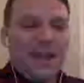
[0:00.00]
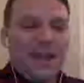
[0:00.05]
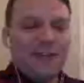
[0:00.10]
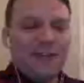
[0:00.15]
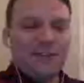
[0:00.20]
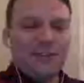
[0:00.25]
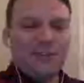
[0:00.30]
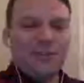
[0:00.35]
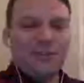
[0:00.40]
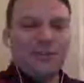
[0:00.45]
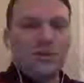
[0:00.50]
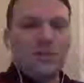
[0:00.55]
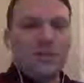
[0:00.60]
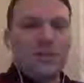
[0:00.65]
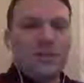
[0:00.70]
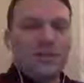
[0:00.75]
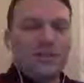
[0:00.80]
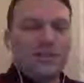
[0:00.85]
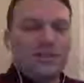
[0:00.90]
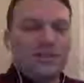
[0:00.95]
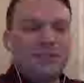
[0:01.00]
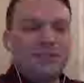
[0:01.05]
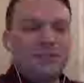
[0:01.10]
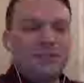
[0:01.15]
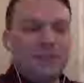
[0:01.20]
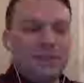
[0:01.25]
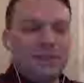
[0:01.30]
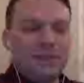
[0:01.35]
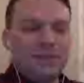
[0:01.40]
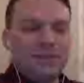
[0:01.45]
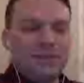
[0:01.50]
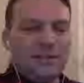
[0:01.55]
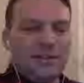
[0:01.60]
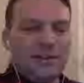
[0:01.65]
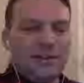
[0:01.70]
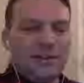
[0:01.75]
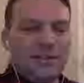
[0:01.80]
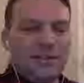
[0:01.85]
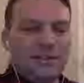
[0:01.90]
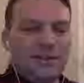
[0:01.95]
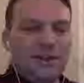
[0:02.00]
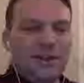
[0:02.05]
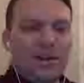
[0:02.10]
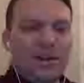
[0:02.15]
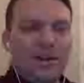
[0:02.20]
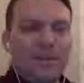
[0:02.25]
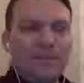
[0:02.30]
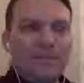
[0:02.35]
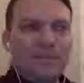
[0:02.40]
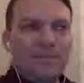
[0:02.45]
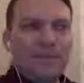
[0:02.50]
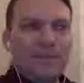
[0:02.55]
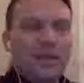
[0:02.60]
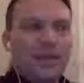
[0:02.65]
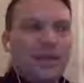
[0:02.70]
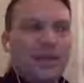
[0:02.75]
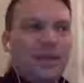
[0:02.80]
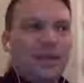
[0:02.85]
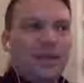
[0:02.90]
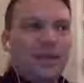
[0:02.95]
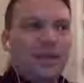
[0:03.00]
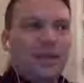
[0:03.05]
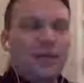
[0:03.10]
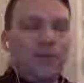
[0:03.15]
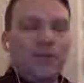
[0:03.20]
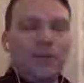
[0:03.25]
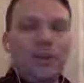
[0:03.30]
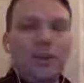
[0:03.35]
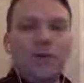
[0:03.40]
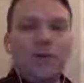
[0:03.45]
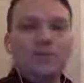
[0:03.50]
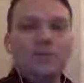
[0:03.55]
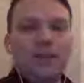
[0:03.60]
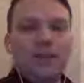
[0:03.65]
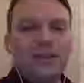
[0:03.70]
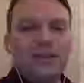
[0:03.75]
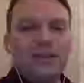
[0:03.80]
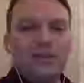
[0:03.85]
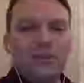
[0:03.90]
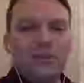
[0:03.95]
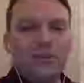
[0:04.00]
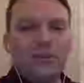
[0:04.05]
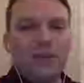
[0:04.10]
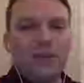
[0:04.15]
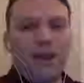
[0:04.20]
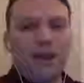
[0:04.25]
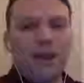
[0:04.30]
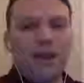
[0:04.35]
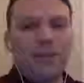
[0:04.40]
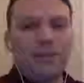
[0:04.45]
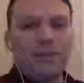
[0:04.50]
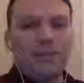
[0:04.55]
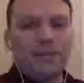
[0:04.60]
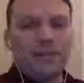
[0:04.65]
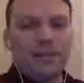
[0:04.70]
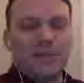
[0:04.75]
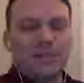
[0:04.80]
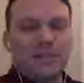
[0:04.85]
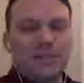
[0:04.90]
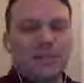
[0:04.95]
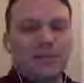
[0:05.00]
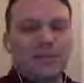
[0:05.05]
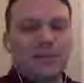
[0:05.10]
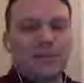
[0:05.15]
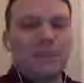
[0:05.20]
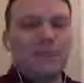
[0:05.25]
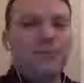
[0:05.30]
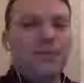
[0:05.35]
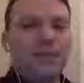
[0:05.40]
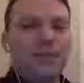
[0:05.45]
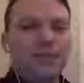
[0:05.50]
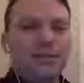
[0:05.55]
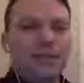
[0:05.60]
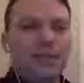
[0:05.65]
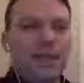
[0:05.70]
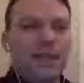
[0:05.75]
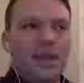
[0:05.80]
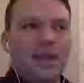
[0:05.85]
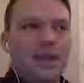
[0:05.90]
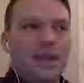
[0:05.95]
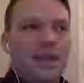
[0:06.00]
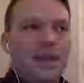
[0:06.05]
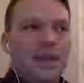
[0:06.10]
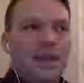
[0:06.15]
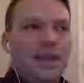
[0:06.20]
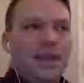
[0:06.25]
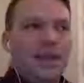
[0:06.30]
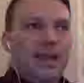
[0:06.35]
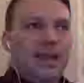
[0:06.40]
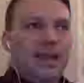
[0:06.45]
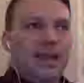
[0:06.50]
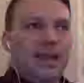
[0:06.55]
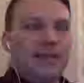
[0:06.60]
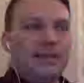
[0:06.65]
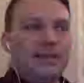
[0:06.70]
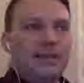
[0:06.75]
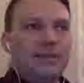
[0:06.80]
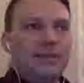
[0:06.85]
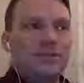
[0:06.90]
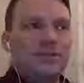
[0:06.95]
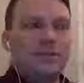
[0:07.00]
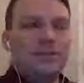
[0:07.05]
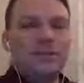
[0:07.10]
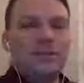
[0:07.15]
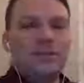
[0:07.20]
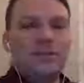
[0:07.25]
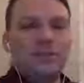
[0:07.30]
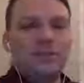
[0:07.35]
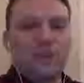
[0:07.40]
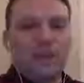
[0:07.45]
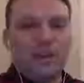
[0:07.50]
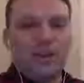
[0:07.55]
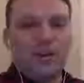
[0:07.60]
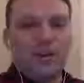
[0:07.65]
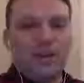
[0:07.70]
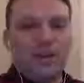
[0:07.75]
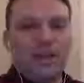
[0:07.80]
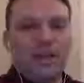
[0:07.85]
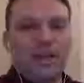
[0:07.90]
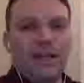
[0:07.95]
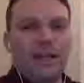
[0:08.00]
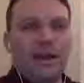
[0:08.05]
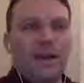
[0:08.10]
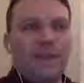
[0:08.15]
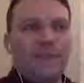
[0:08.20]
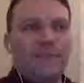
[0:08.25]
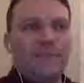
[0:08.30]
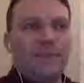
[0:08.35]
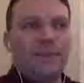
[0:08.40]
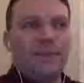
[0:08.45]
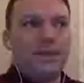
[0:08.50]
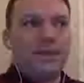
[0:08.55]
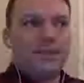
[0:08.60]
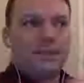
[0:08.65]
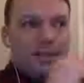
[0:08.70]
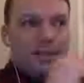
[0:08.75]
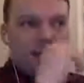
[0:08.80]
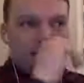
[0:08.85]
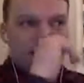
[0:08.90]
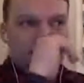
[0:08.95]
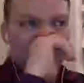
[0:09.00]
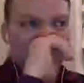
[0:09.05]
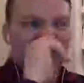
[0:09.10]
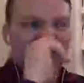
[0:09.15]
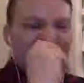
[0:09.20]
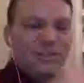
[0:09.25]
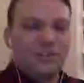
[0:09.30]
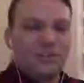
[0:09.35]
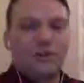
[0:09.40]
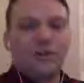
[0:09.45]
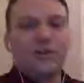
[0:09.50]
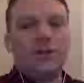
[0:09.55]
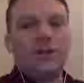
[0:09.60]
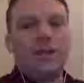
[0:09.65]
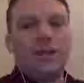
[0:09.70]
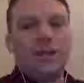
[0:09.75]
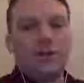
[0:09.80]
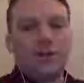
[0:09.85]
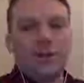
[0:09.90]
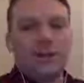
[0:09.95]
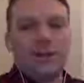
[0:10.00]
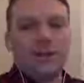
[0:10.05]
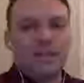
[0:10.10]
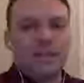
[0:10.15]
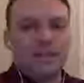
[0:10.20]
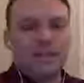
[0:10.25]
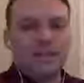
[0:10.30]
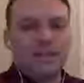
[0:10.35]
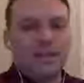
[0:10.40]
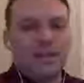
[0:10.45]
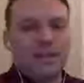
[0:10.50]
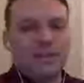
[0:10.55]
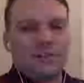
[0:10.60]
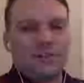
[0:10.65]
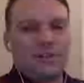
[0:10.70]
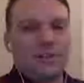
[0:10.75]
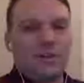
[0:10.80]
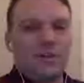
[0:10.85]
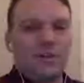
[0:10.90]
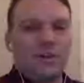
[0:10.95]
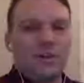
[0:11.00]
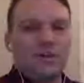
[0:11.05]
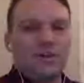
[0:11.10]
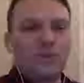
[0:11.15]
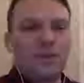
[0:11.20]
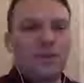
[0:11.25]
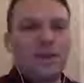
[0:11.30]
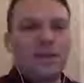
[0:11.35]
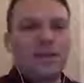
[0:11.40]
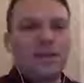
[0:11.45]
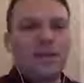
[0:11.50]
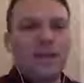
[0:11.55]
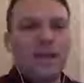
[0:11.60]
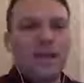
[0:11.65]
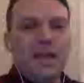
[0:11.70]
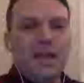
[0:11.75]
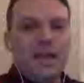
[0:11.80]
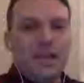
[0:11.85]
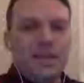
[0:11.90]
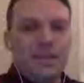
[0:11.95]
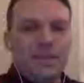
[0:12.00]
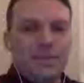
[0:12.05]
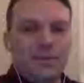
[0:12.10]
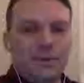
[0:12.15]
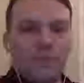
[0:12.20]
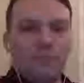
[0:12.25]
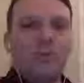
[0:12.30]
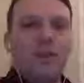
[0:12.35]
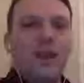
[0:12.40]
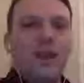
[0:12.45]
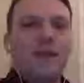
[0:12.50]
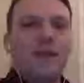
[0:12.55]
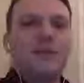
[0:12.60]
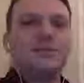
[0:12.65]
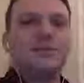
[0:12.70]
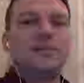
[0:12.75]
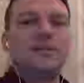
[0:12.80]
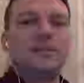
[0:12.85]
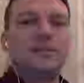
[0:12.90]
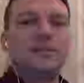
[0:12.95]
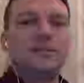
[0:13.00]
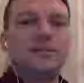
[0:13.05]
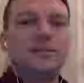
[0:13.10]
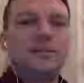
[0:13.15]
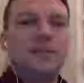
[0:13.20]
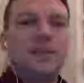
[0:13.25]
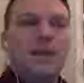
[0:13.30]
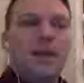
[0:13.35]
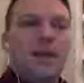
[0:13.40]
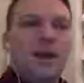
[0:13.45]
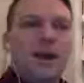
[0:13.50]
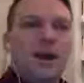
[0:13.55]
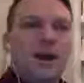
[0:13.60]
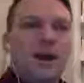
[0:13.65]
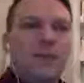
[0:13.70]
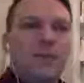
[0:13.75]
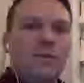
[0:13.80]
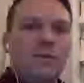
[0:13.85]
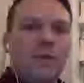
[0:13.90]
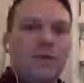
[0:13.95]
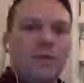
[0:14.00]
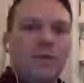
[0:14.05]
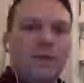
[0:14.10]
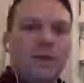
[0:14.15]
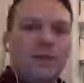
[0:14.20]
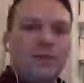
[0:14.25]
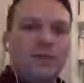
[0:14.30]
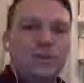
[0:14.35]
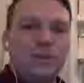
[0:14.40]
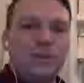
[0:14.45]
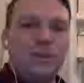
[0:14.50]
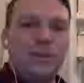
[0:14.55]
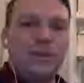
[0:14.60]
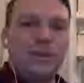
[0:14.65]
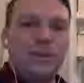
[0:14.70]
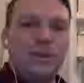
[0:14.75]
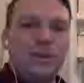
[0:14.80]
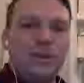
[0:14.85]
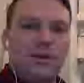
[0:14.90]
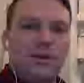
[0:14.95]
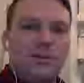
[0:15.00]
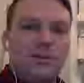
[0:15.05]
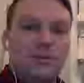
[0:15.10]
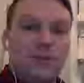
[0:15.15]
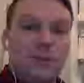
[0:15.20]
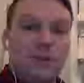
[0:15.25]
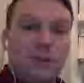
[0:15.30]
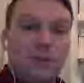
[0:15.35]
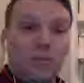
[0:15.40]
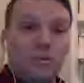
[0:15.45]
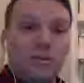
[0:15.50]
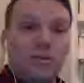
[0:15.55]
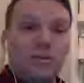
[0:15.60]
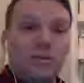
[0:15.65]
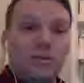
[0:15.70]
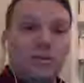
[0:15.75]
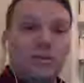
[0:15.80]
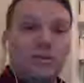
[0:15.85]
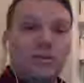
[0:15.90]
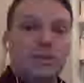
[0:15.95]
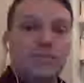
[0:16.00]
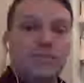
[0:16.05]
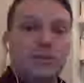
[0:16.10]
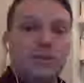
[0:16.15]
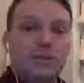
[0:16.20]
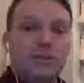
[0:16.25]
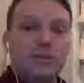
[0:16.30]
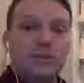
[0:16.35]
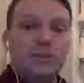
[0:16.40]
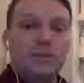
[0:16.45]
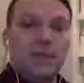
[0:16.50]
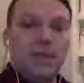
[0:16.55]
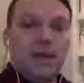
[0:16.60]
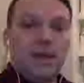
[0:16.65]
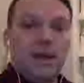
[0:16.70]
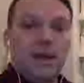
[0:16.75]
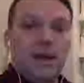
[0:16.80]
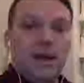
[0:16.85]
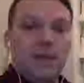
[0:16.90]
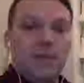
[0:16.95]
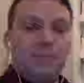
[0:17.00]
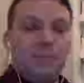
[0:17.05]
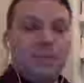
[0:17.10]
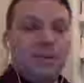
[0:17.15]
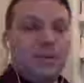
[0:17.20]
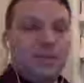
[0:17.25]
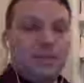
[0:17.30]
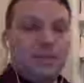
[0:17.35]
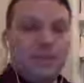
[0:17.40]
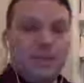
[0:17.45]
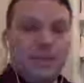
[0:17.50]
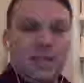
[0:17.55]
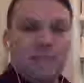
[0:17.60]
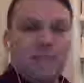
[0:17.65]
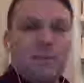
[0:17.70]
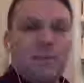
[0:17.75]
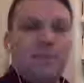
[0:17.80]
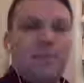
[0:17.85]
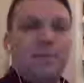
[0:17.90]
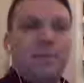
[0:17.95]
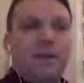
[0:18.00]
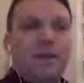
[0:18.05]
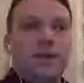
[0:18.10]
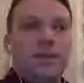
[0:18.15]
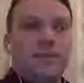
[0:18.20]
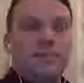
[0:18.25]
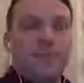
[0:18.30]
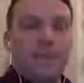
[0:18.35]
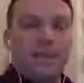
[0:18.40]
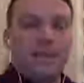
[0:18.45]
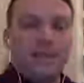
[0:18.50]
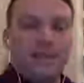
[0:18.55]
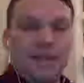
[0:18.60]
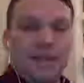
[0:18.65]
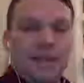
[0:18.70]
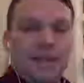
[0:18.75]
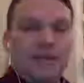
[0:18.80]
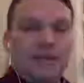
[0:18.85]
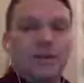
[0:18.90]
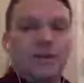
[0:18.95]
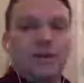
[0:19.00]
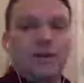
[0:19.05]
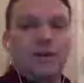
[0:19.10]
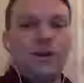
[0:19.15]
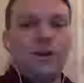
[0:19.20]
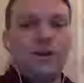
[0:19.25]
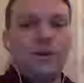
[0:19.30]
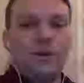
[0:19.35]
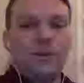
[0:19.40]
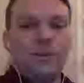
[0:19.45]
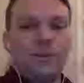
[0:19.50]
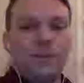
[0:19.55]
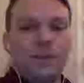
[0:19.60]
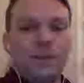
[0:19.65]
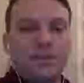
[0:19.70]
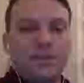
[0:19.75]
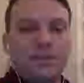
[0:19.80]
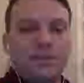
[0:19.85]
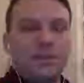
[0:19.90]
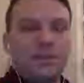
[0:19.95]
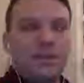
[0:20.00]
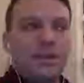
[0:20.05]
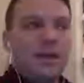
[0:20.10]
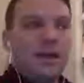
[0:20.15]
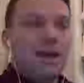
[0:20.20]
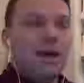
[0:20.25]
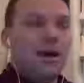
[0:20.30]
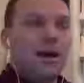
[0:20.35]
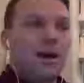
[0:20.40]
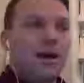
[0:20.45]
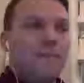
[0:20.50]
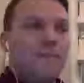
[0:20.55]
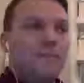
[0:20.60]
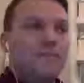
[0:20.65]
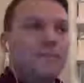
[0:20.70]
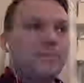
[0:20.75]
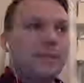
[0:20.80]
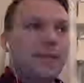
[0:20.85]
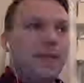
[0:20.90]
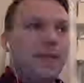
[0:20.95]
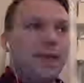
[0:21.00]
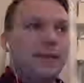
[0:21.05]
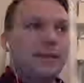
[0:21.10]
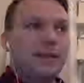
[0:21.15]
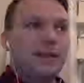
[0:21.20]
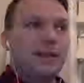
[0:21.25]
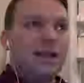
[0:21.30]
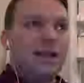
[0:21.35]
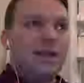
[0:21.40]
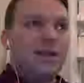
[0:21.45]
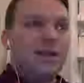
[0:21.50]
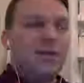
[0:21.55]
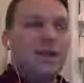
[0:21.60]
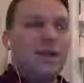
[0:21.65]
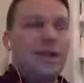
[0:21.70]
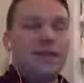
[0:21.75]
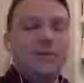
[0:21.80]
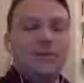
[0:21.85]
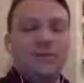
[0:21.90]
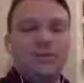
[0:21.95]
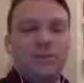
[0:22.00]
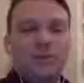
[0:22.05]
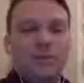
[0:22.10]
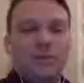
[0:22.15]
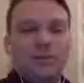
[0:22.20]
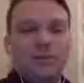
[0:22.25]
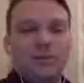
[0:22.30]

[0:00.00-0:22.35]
and it's also, I mean, accessibility it's not a, no site is going to be 100% accessible. Everything is just like security. It's a journey and not a destination. You want to try and improve practices. You want to make sure that you're starting with good defaults, but you need to keep up and maintain it on an ongoing basis. And you can't just sort of